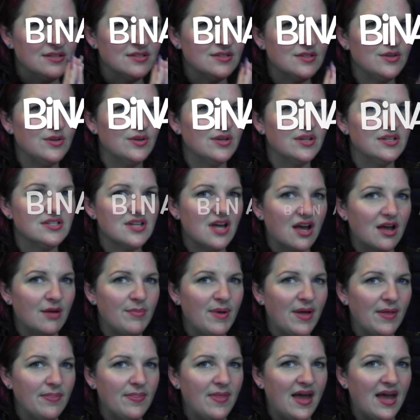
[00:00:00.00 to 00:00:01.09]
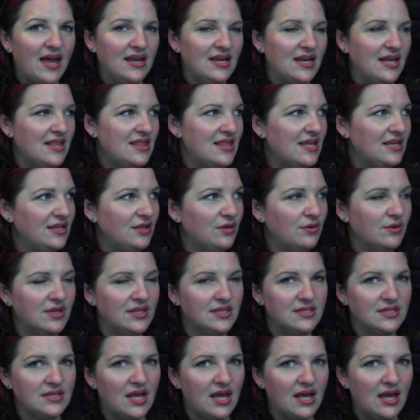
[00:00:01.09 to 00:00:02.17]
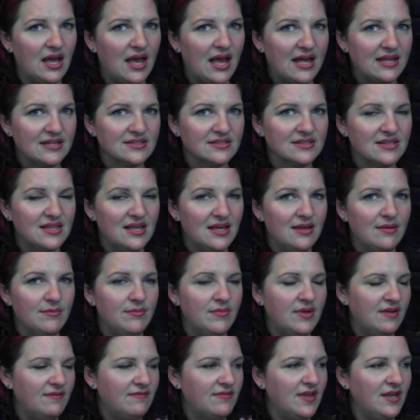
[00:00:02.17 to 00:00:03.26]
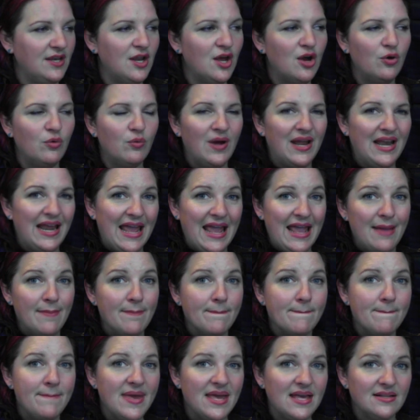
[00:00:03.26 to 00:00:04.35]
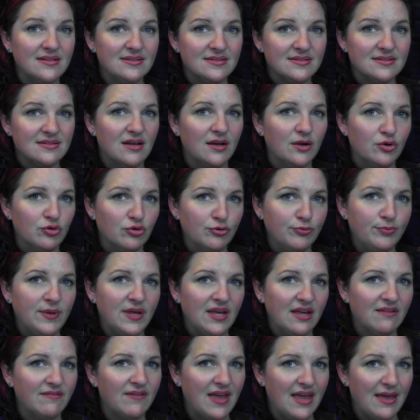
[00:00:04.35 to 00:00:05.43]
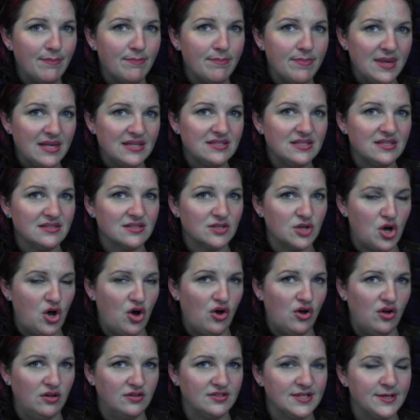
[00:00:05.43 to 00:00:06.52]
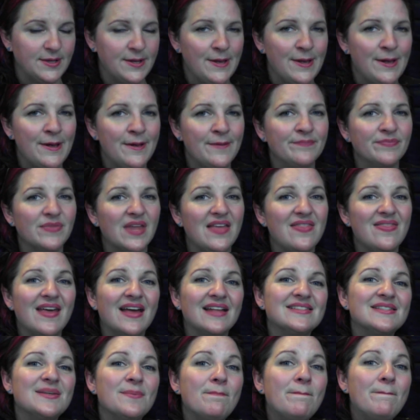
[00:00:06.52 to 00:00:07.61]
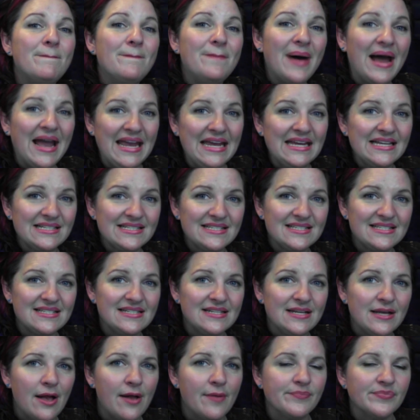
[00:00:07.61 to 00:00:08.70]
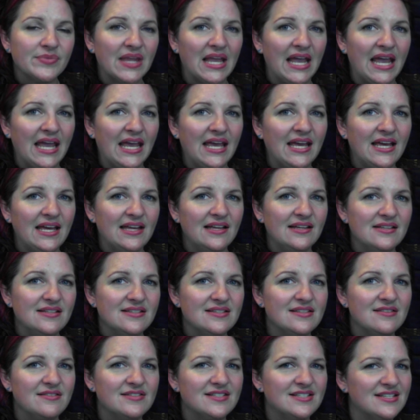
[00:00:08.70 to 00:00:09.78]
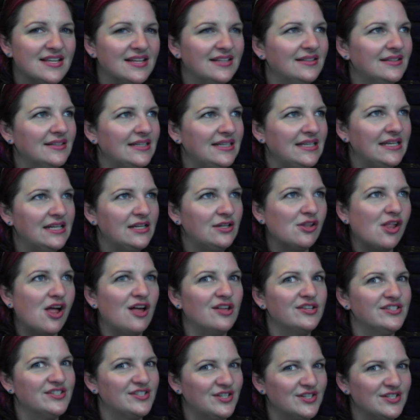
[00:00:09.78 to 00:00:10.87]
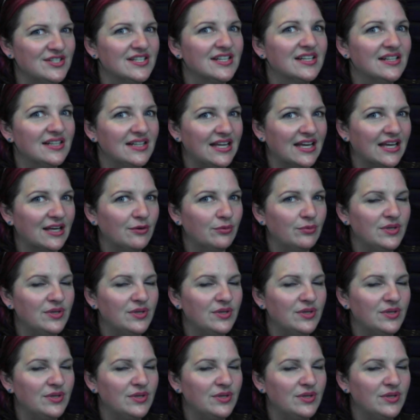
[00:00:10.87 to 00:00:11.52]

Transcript: So you can talk about that. And then you can ask them if they know what eight bits, a grouping of eight bits is called. And that's a byte. And suddenly it'll all start to click.